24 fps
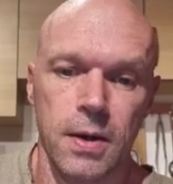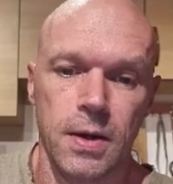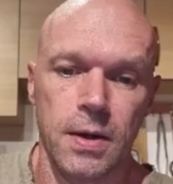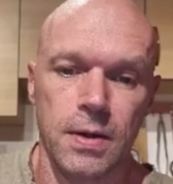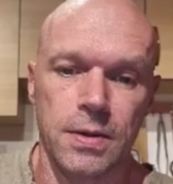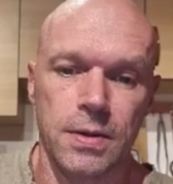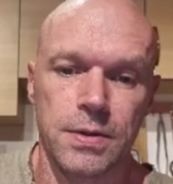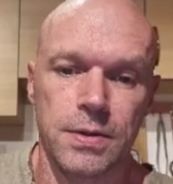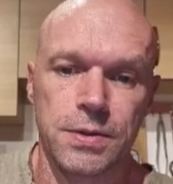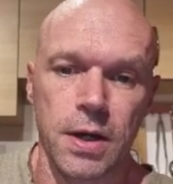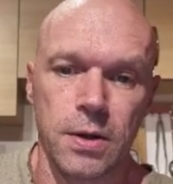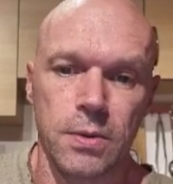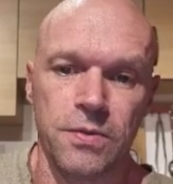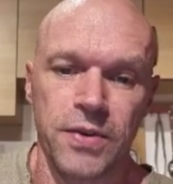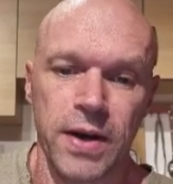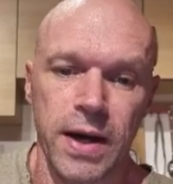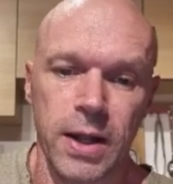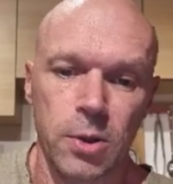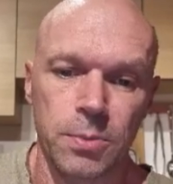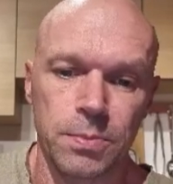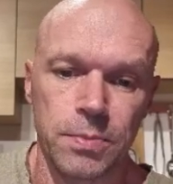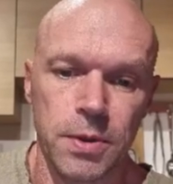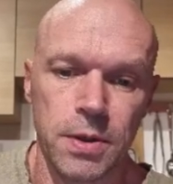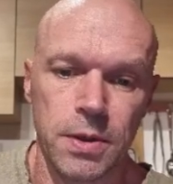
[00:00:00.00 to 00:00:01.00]
So
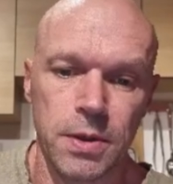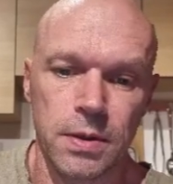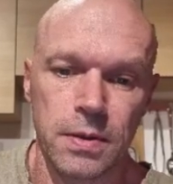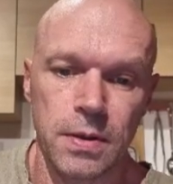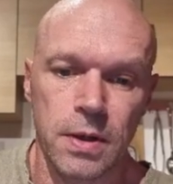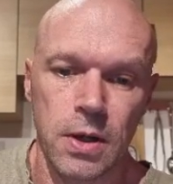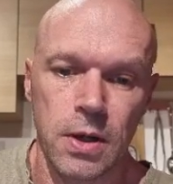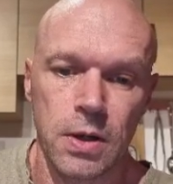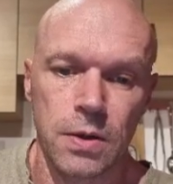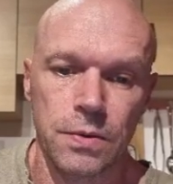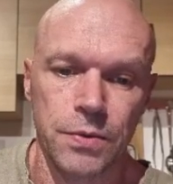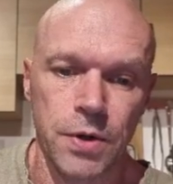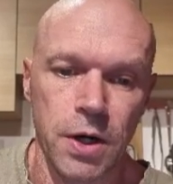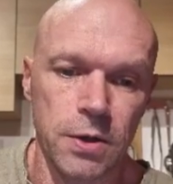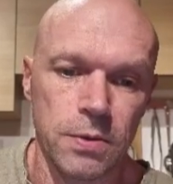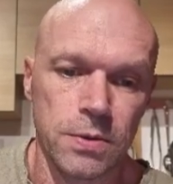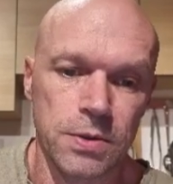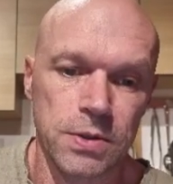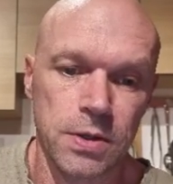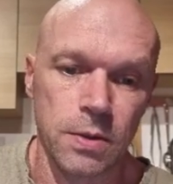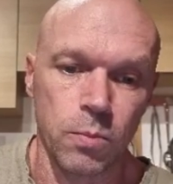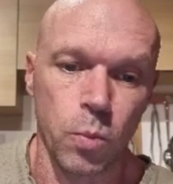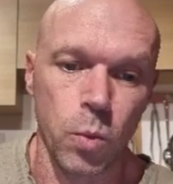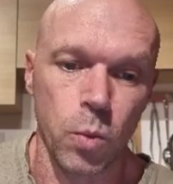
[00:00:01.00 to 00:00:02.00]
Veltman,
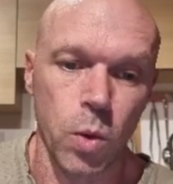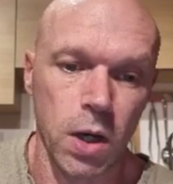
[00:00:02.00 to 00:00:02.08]
Rose, and